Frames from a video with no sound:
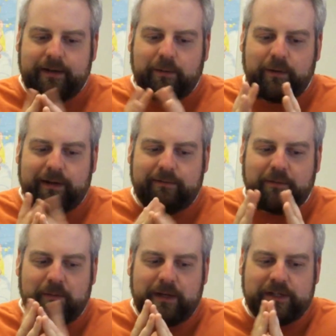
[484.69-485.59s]
working
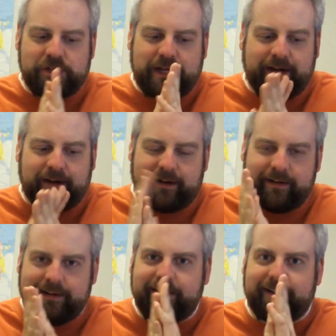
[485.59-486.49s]
for Mick Jagger,
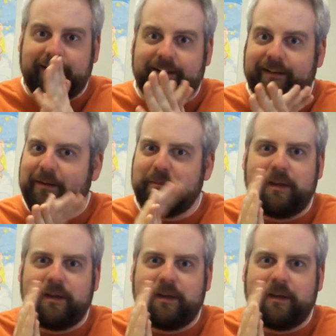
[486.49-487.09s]
and it'll all come